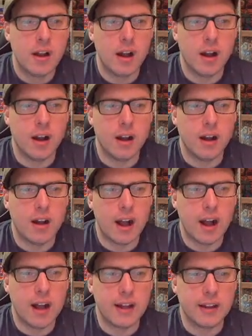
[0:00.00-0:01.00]
uh,
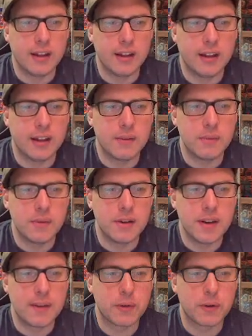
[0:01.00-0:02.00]
I am
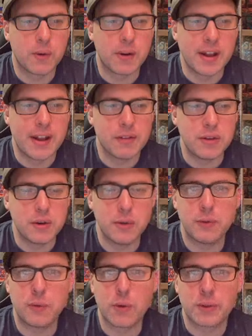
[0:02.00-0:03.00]
never going to have a new
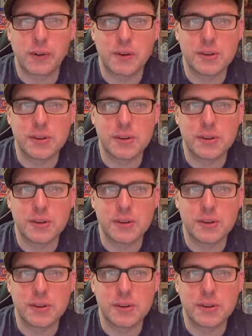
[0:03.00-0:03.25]
four star